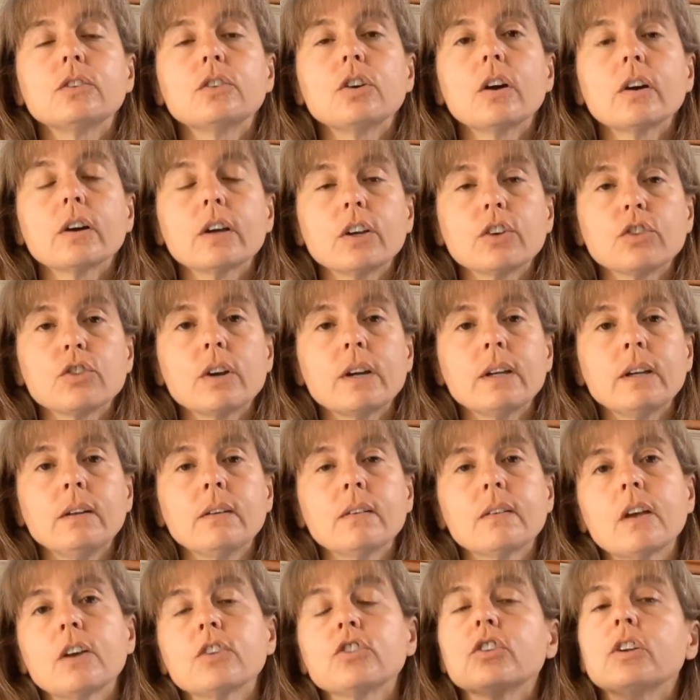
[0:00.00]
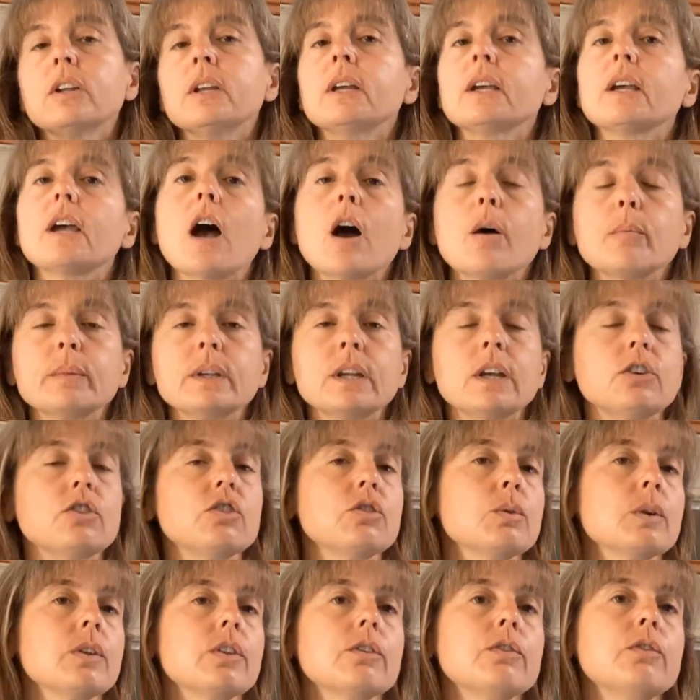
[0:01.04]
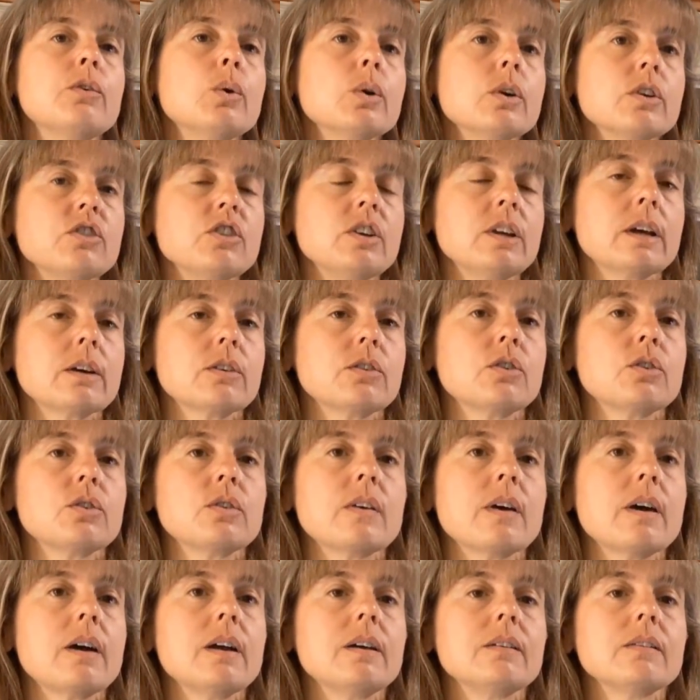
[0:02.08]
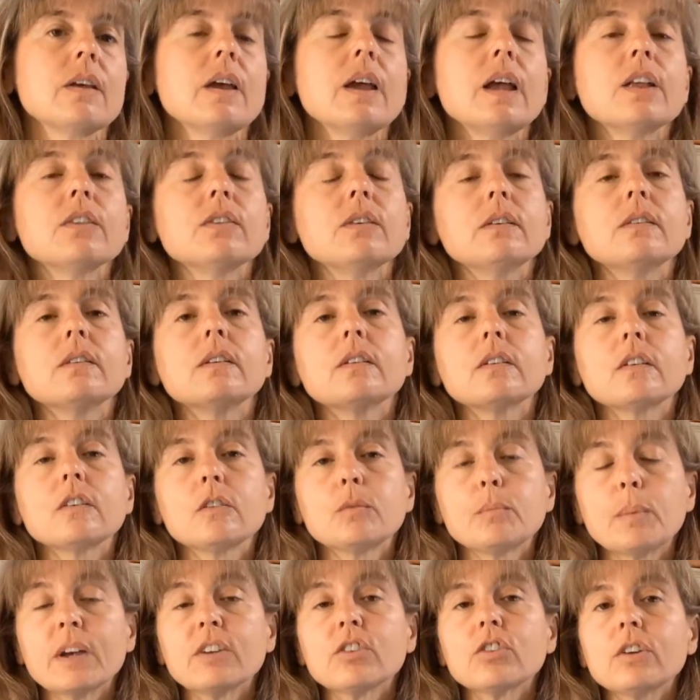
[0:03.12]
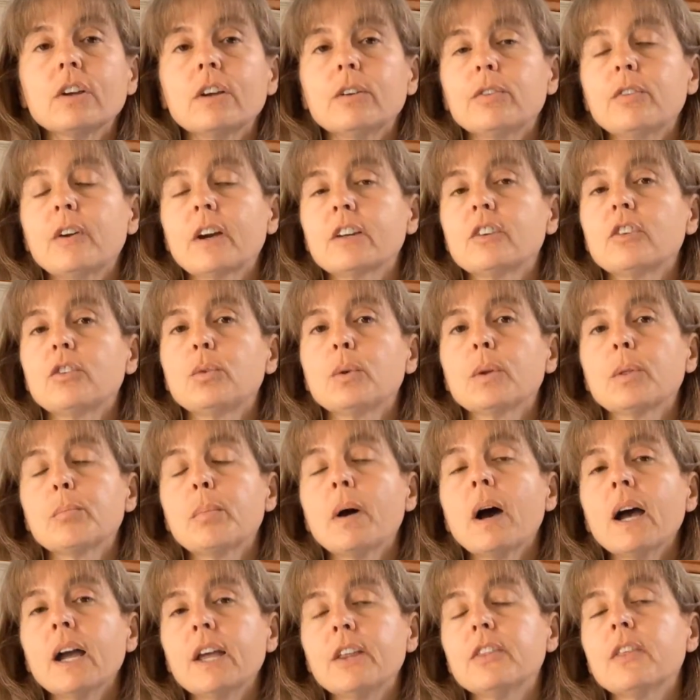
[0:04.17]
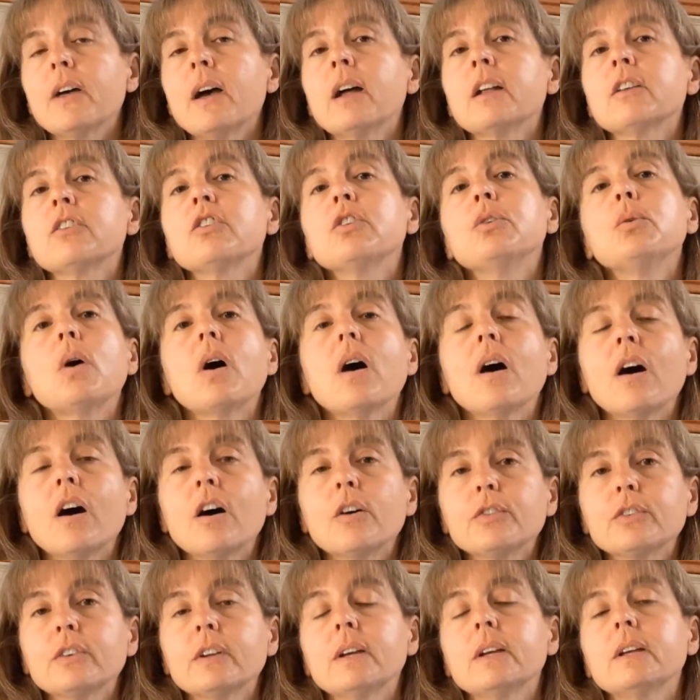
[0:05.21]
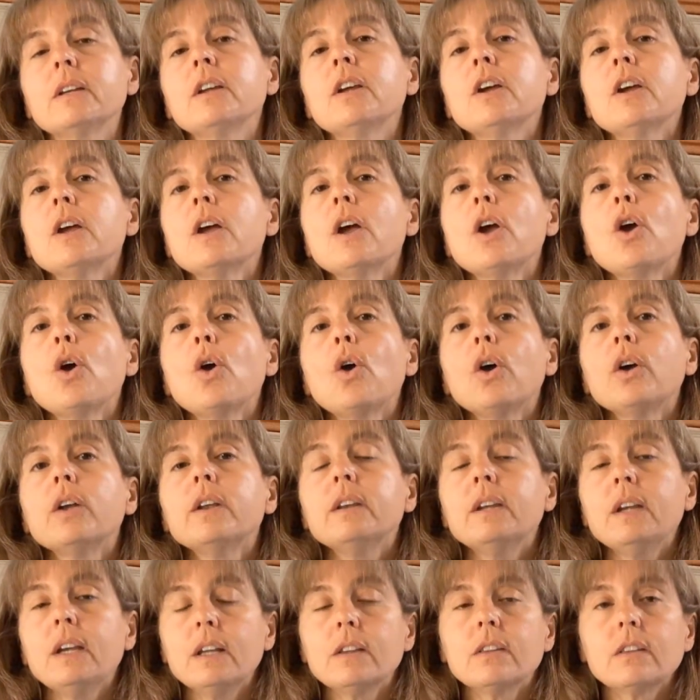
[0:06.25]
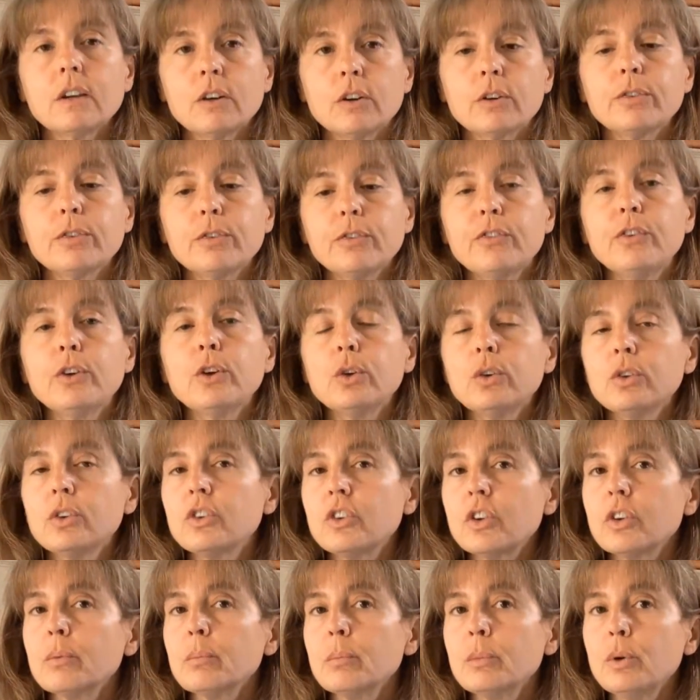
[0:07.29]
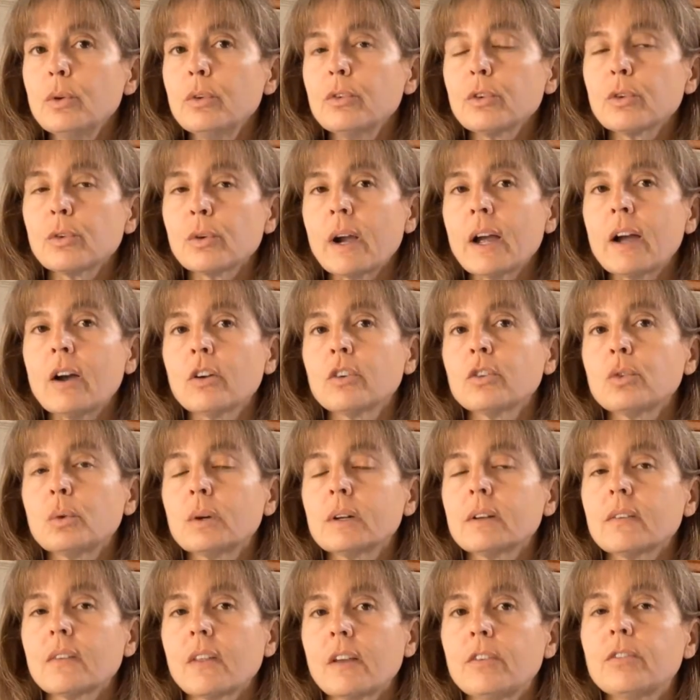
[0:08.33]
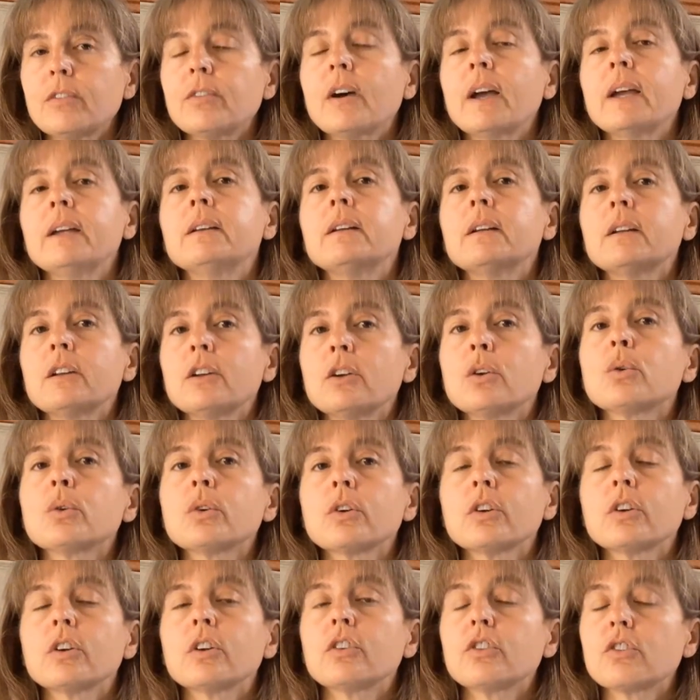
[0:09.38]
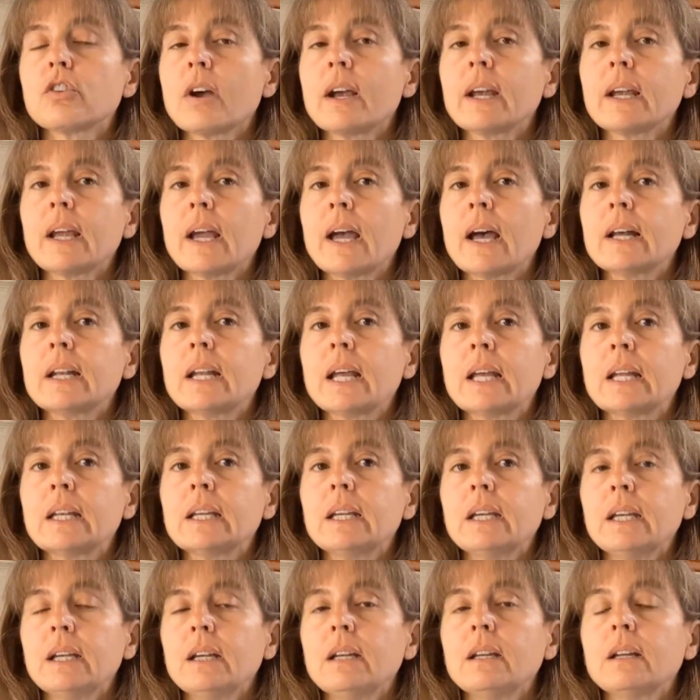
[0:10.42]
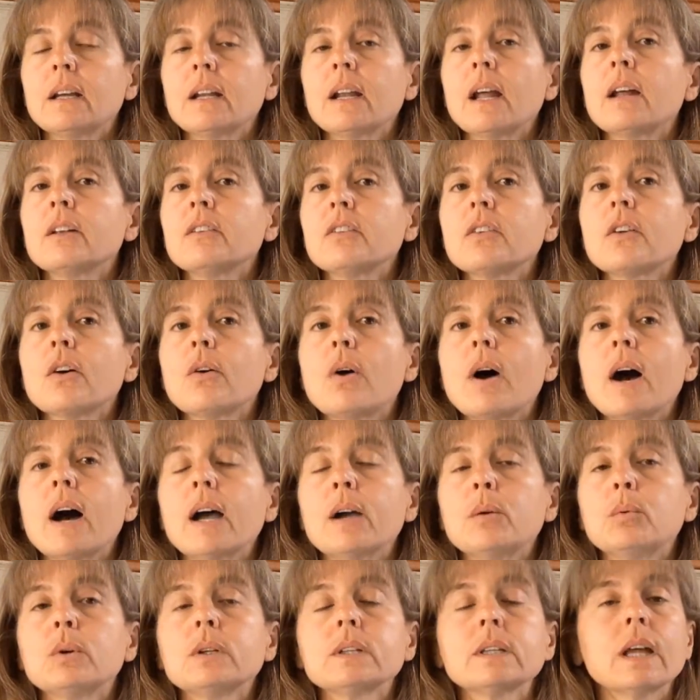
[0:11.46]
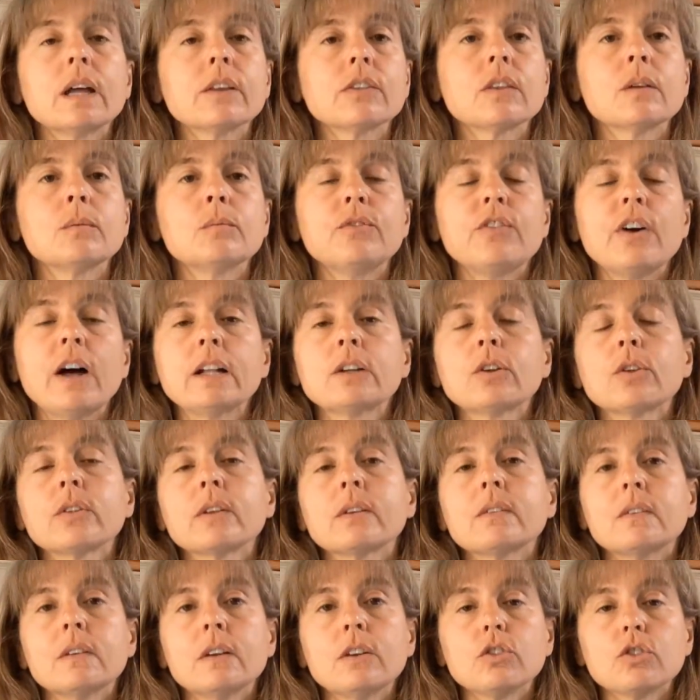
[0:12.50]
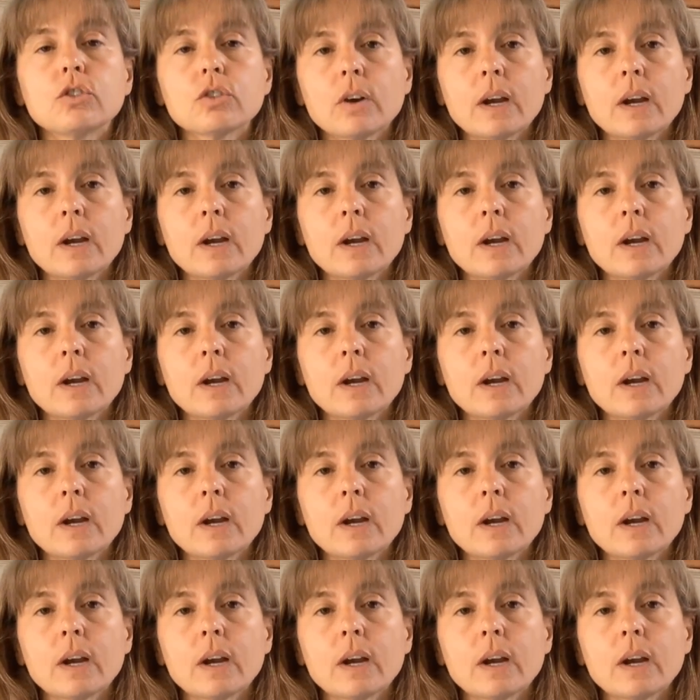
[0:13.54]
target training session in combination with the foraging exercise. This is especially effective with pythons who often need their food to move around once they find it in order to strike at and eat it. And so I will let them follow the scent